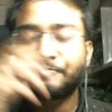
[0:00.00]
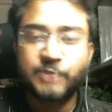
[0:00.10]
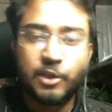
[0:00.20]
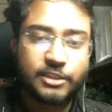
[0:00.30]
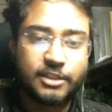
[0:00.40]

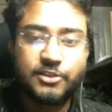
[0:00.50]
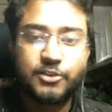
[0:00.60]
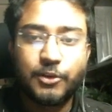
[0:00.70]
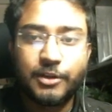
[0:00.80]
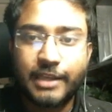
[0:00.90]
or the
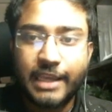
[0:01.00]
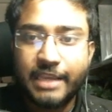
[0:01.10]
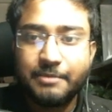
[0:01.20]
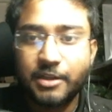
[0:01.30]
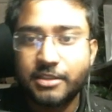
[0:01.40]
controller A
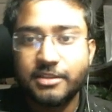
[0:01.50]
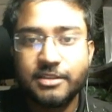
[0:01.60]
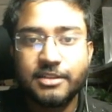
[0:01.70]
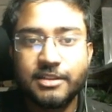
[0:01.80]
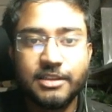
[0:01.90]

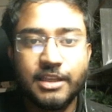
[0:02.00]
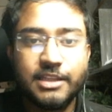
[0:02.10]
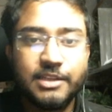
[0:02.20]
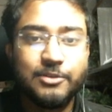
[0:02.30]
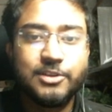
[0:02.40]
button, then
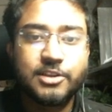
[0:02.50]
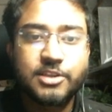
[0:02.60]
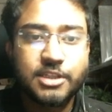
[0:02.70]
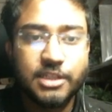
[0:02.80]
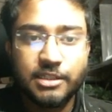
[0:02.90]
you will
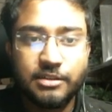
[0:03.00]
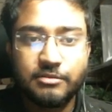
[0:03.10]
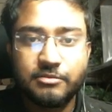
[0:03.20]
just a